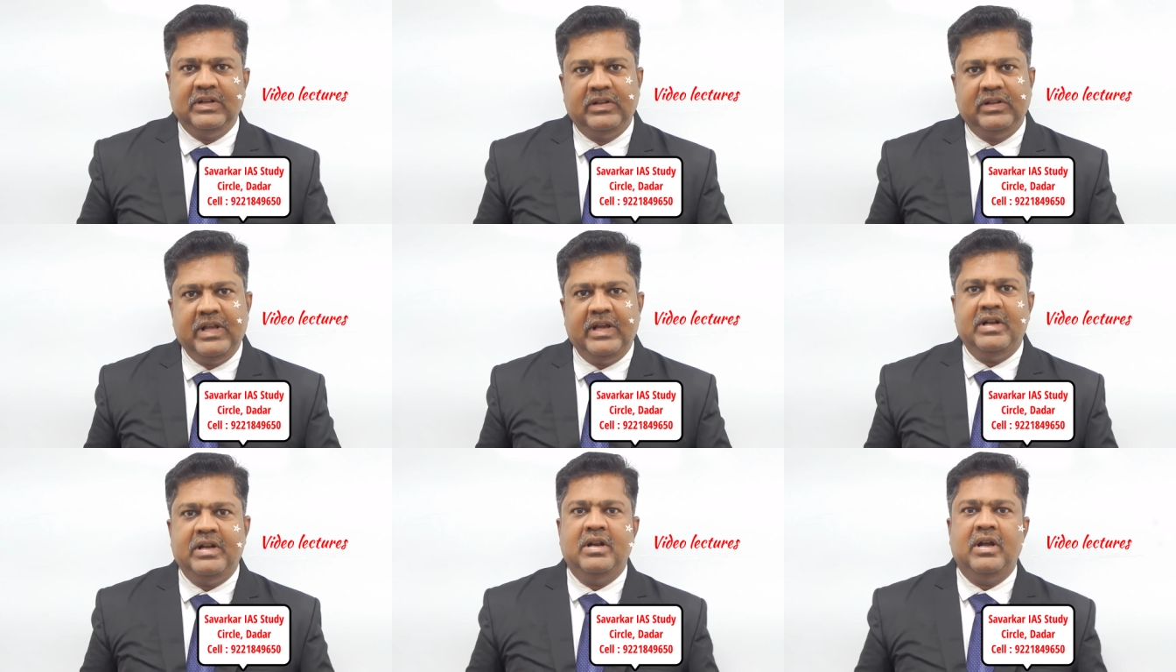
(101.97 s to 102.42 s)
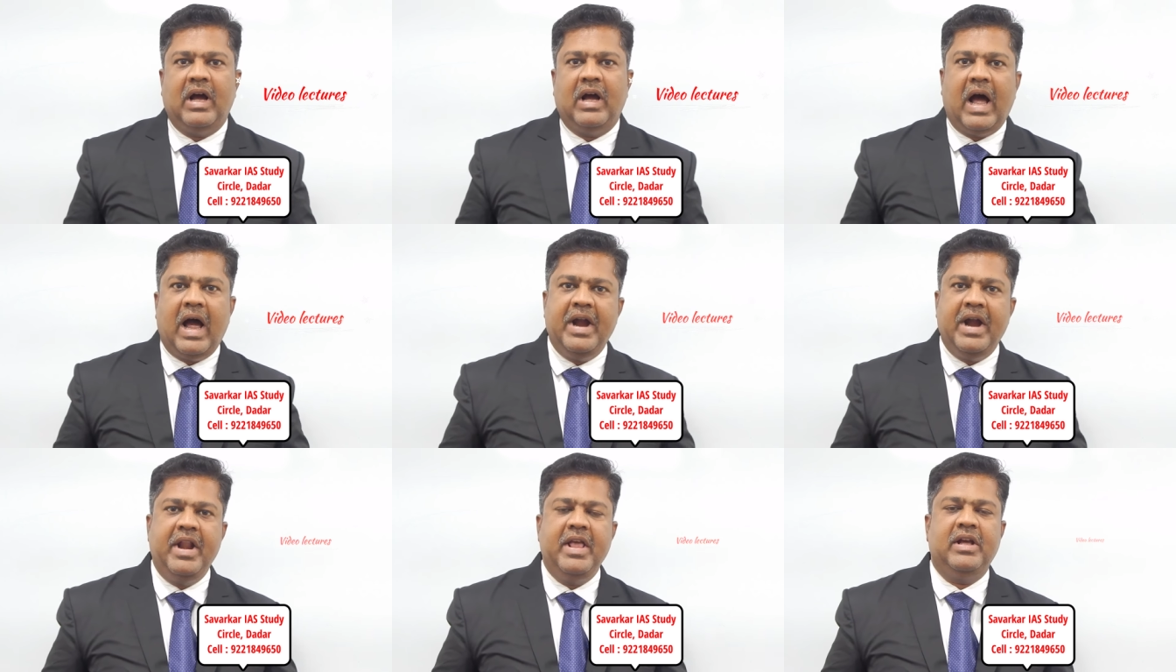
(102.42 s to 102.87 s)
then
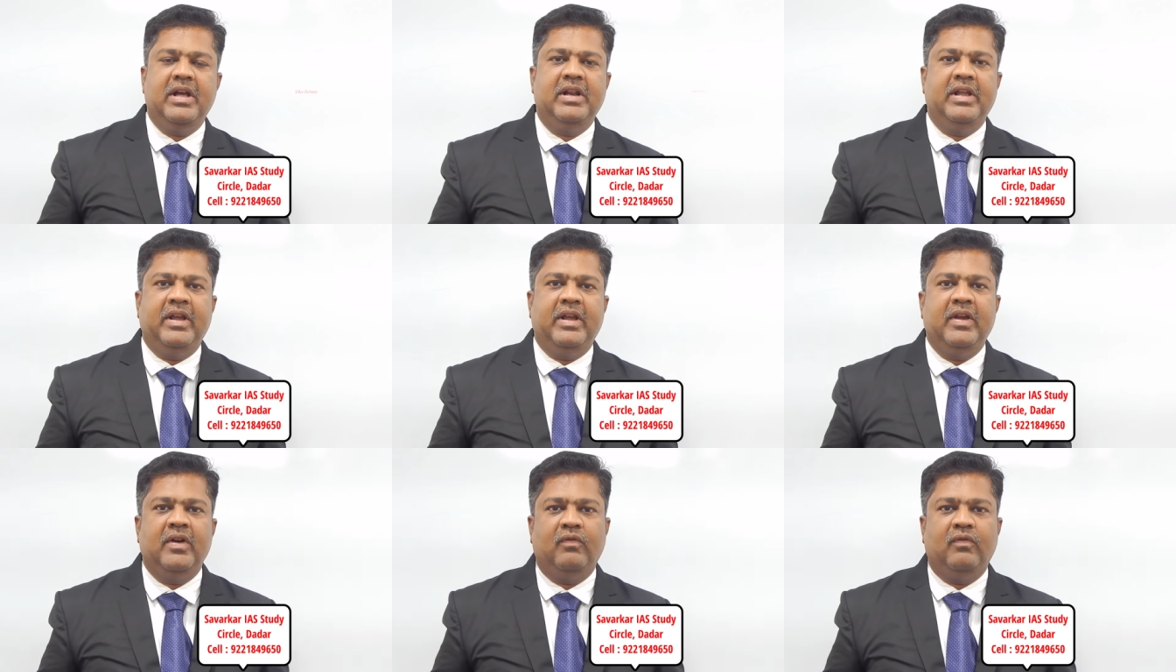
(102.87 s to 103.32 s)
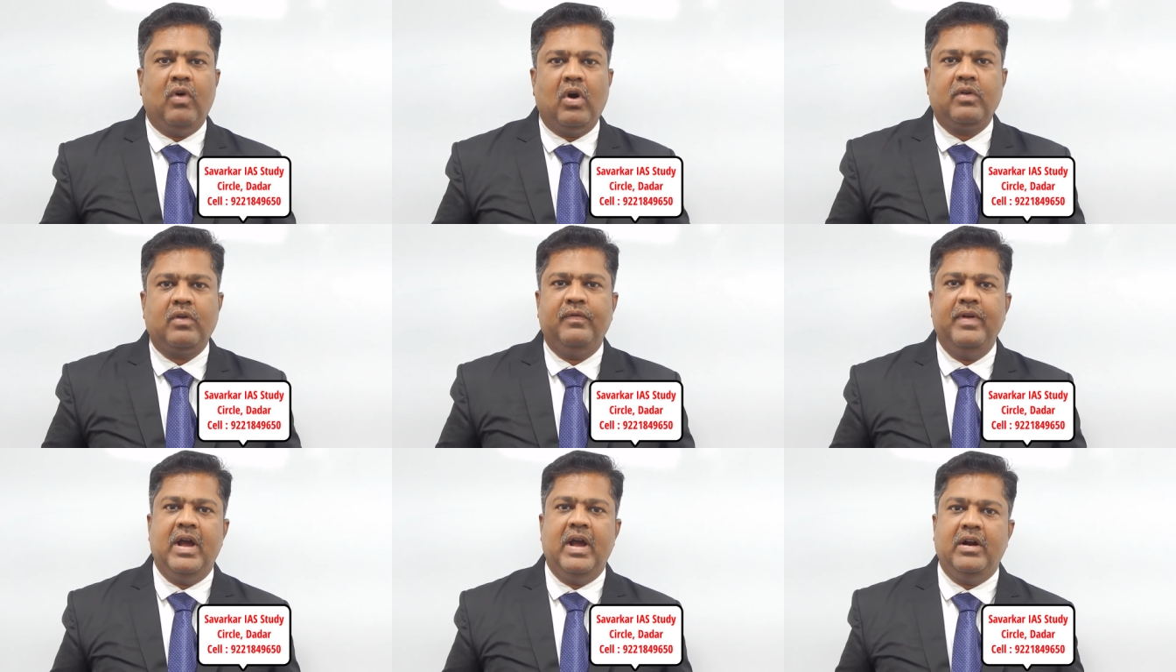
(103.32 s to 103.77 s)
ideally
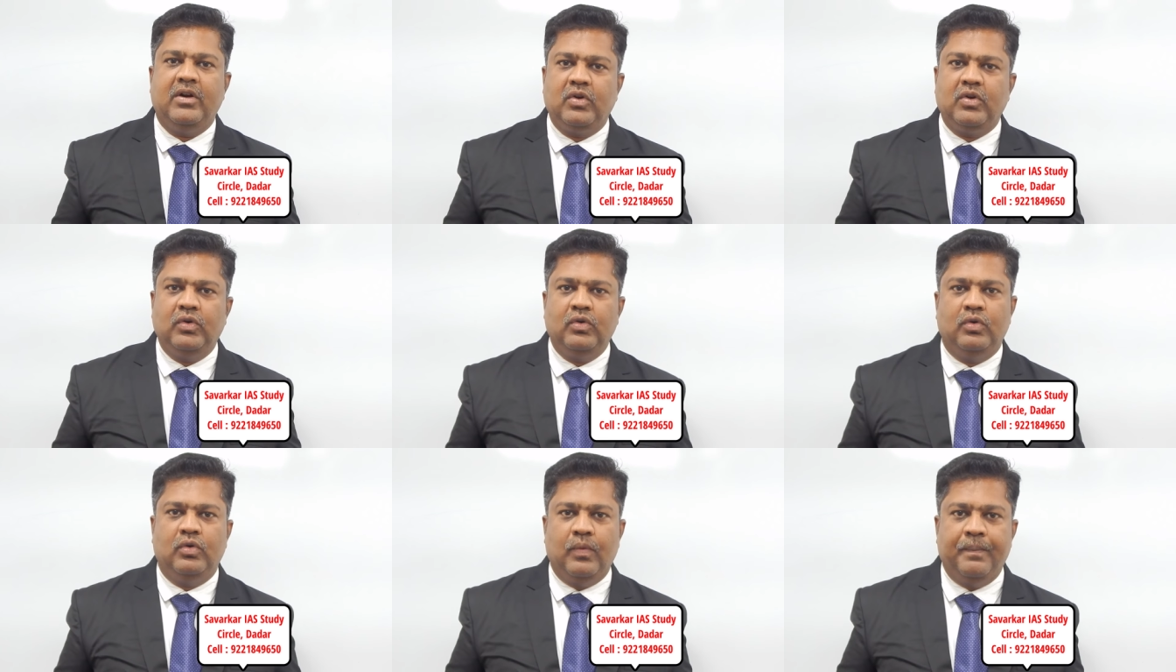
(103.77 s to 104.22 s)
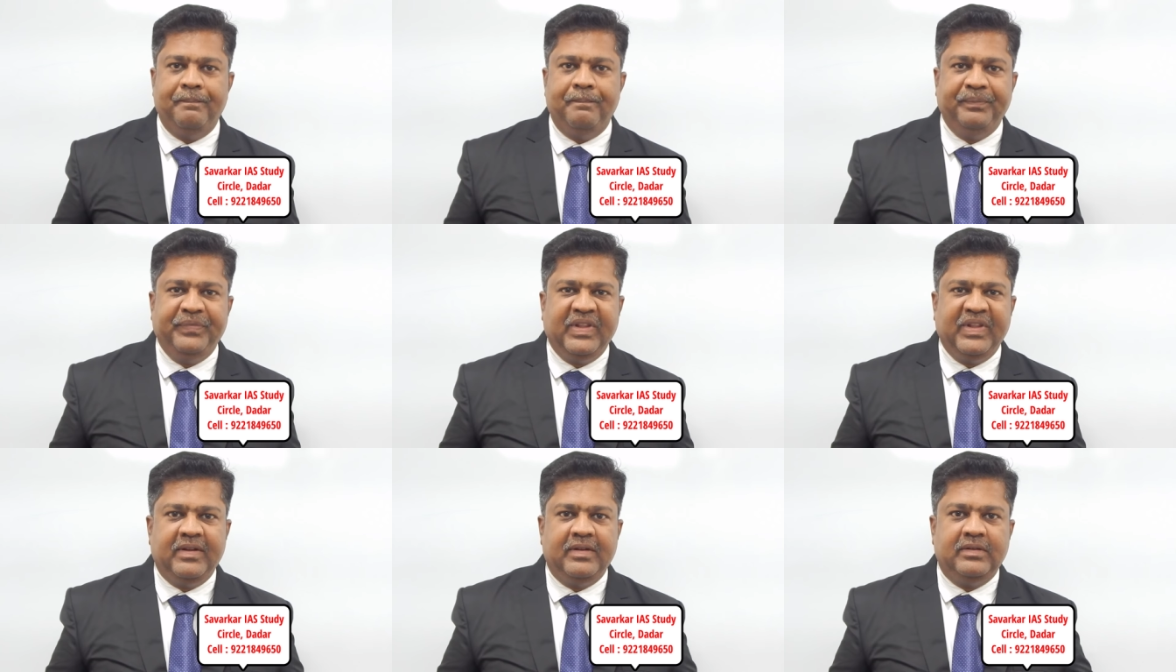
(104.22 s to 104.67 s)
what we have to do
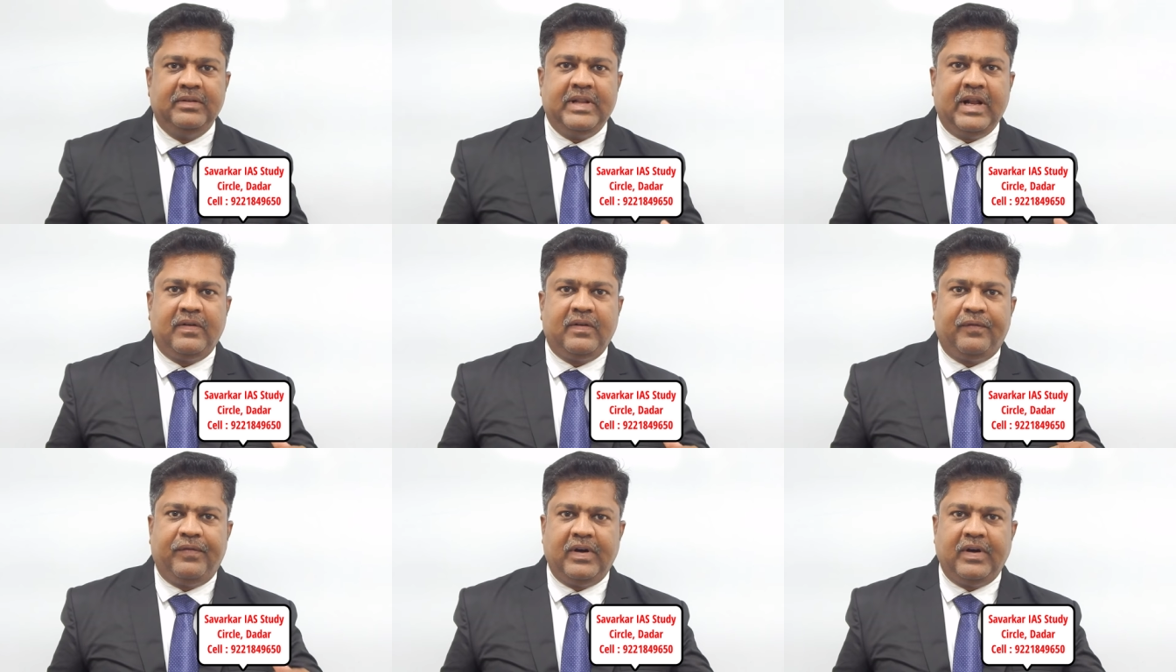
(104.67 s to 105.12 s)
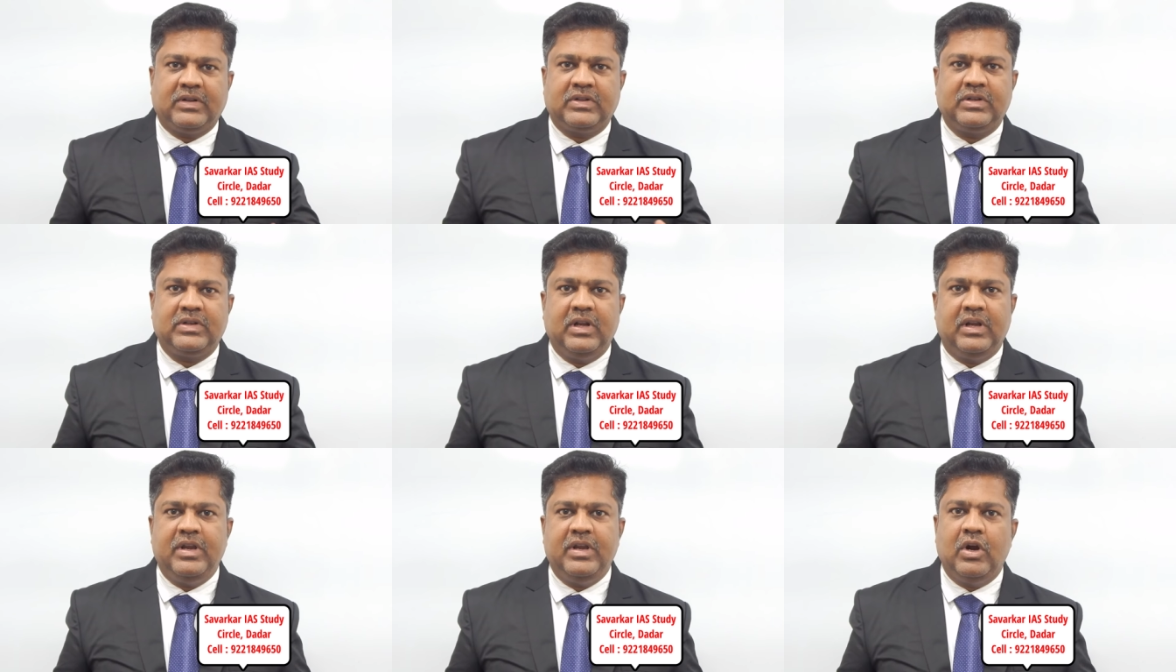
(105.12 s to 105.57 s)
that first
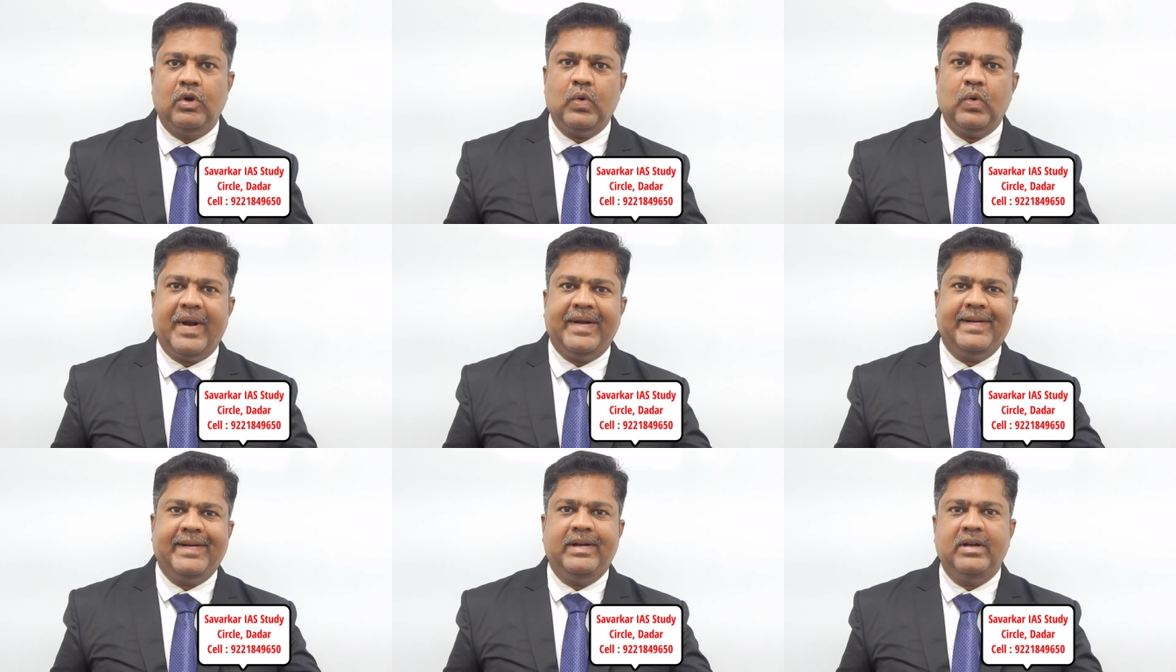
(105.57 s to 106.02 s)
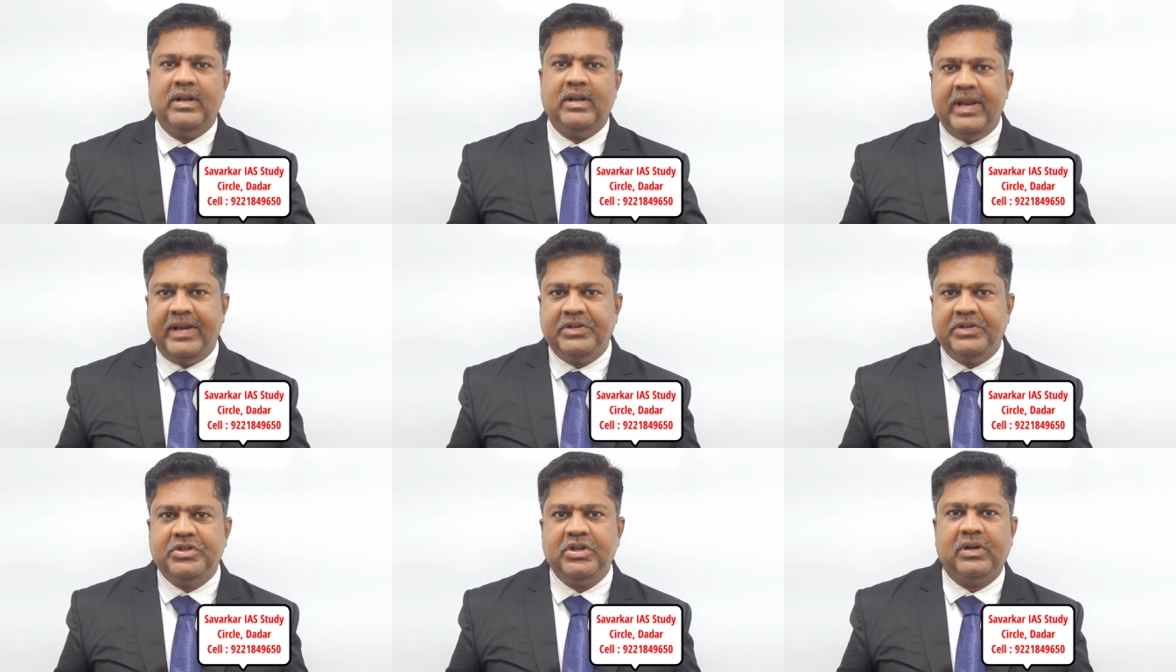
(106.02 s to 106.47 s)
you have to attend a
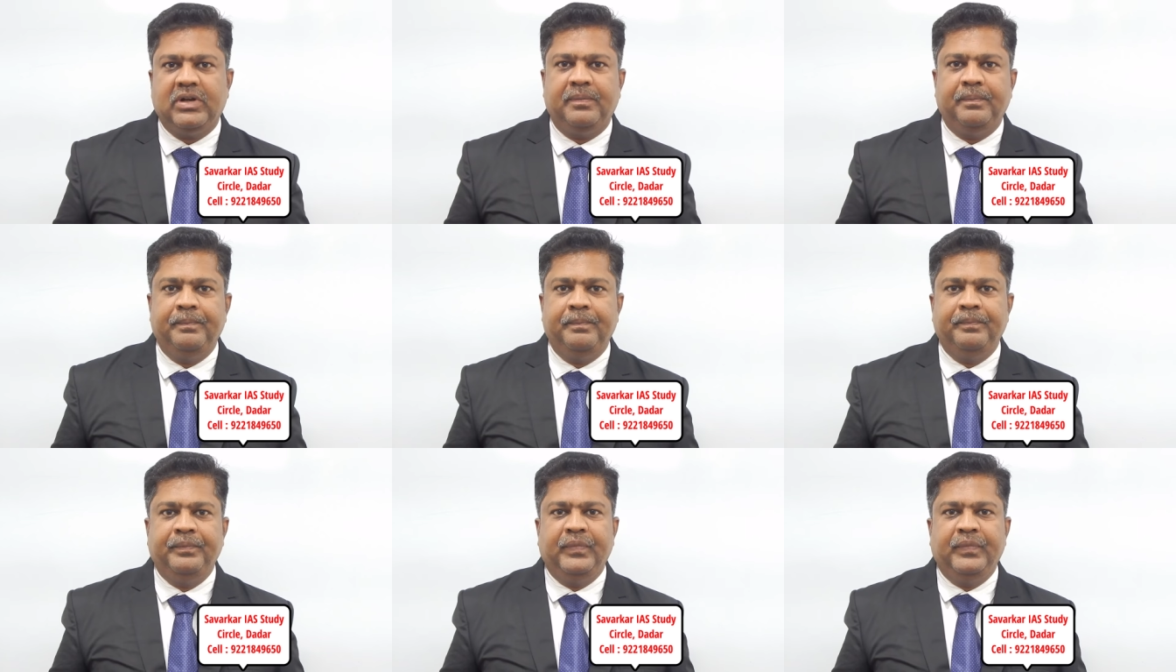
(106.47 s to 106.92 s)
lecture.